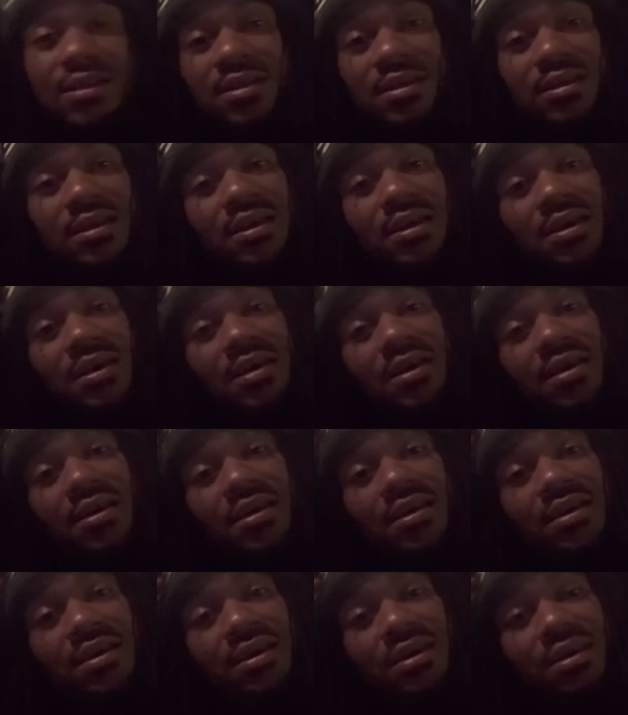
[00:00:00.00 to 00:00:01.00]
yeah,
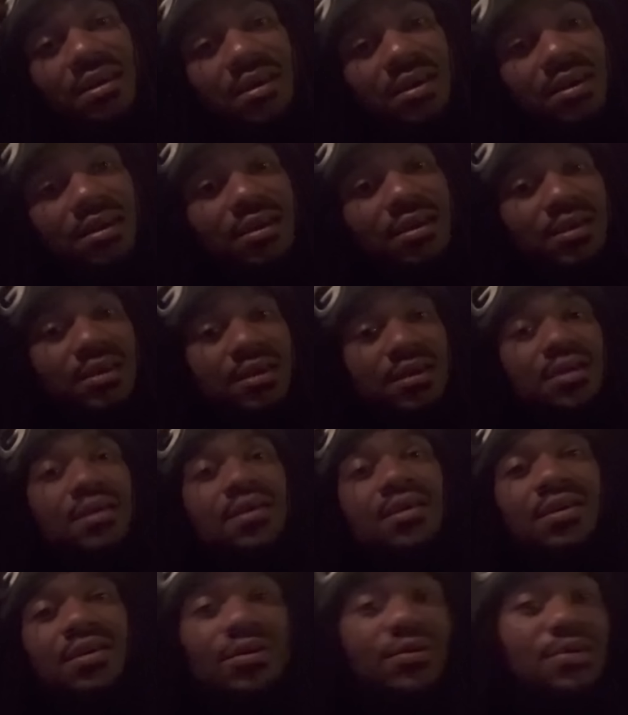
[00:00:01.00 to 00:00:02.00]

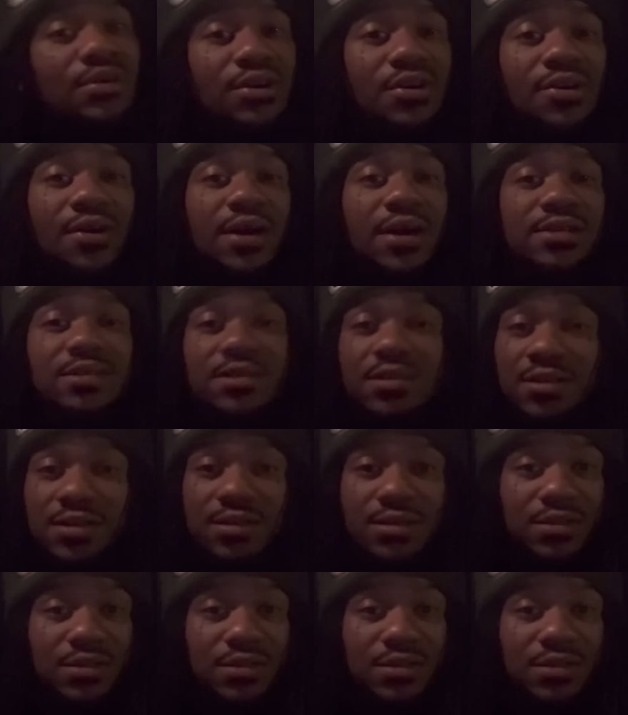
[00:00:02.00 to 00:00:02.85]
going crazy.